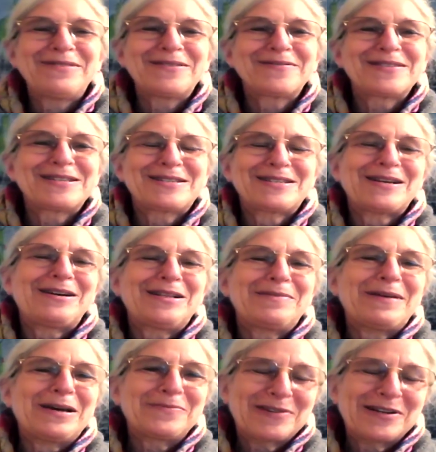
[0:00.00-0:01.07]
It was all
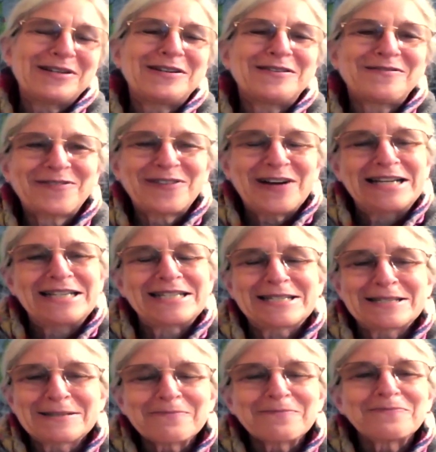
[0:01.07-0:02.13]
about Britain and
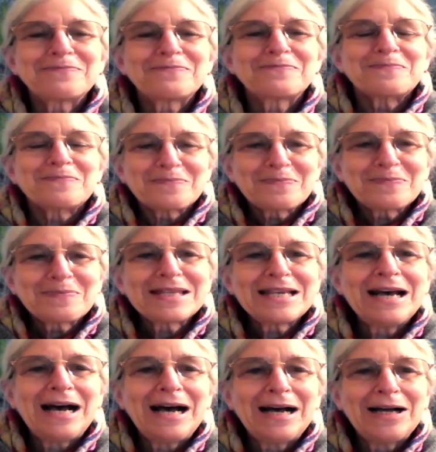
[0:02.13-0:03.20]
France
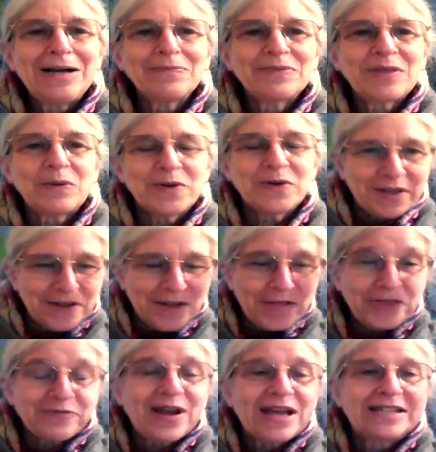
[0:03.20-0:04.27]
um, that were the
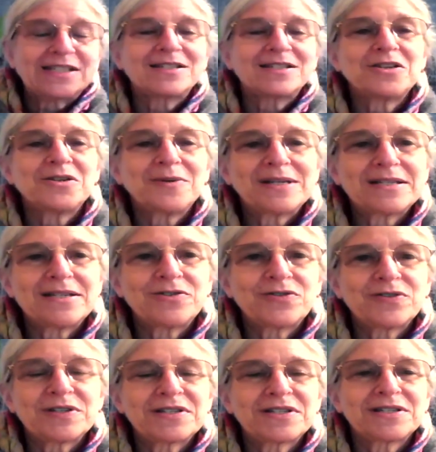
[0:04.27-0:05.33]
threat to U S
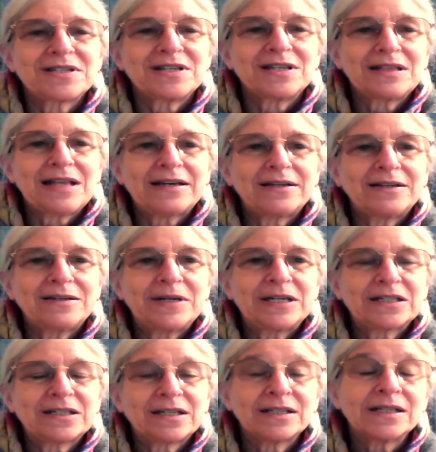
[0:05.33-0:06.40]
interests in Latin
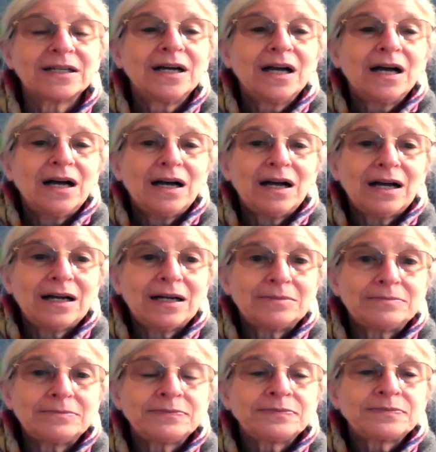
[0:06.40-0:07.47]
America.
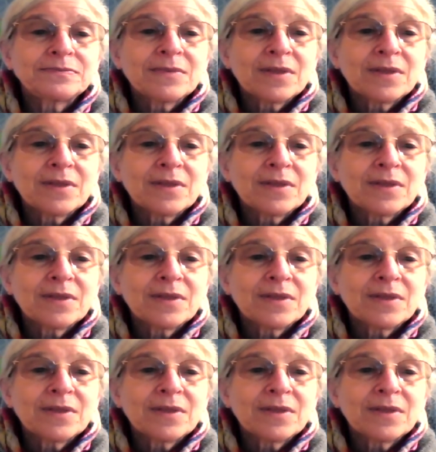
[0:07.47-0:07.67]
Um,